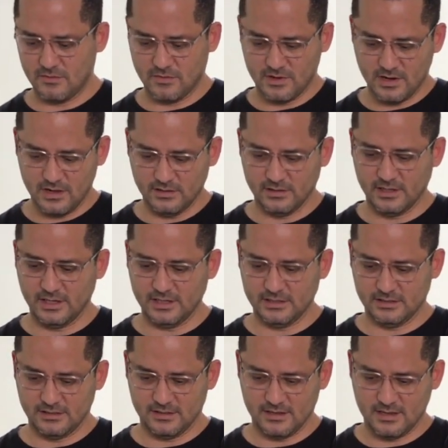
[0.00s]
Without this,
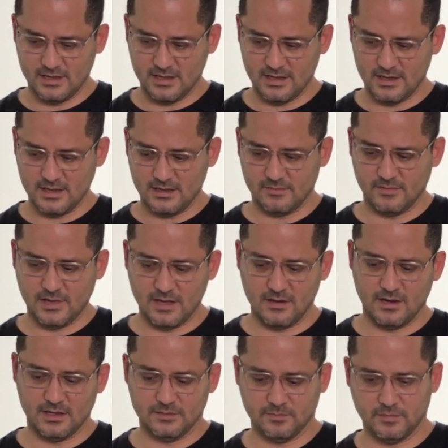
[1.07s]
well,
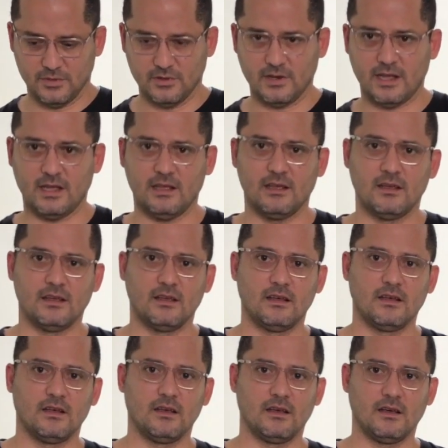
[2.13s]
let's put it.
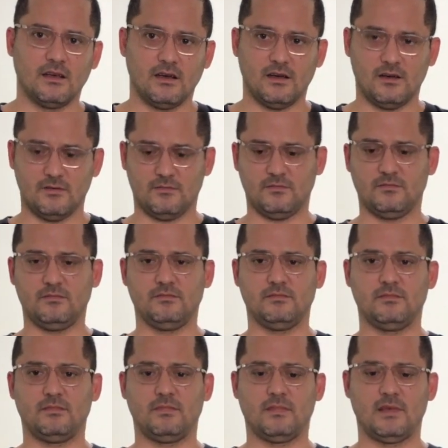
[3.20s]

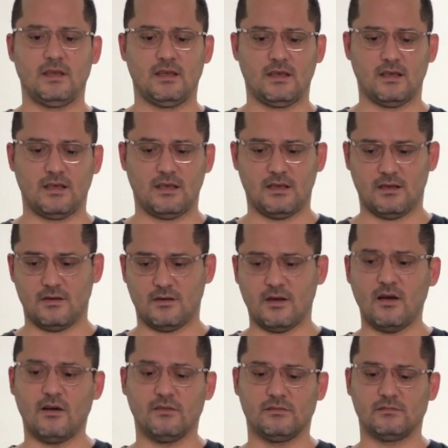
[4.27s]
Oh,
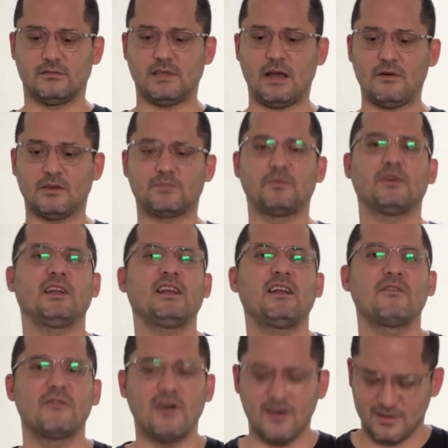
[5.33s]
I was putting
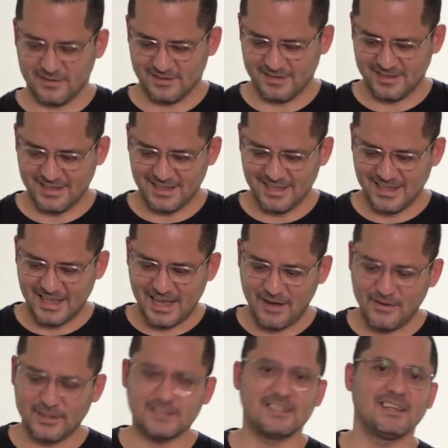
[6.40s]
it wrong. I
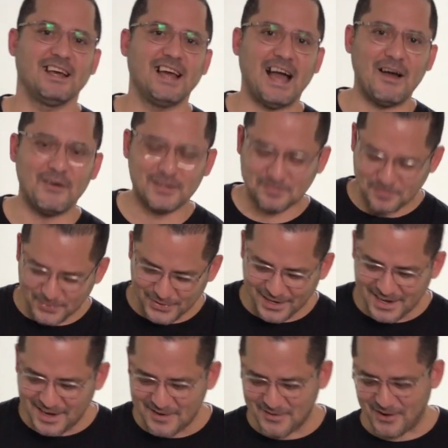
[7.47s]
was
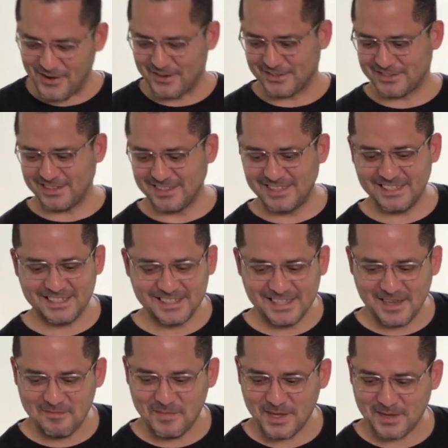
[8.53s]
putting it wrong. So this is
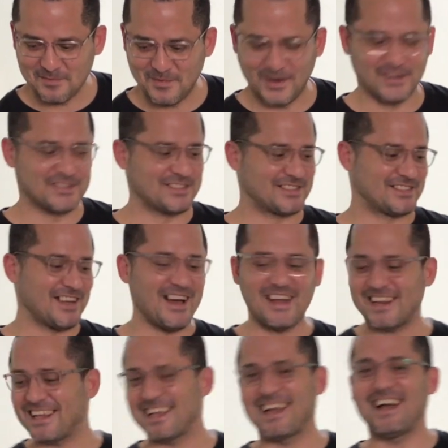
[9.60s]
the big boss.
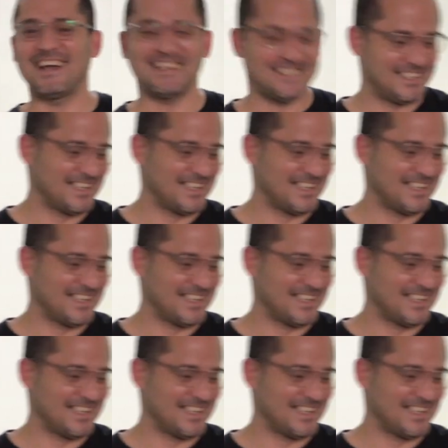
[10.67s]
Sorry, guys.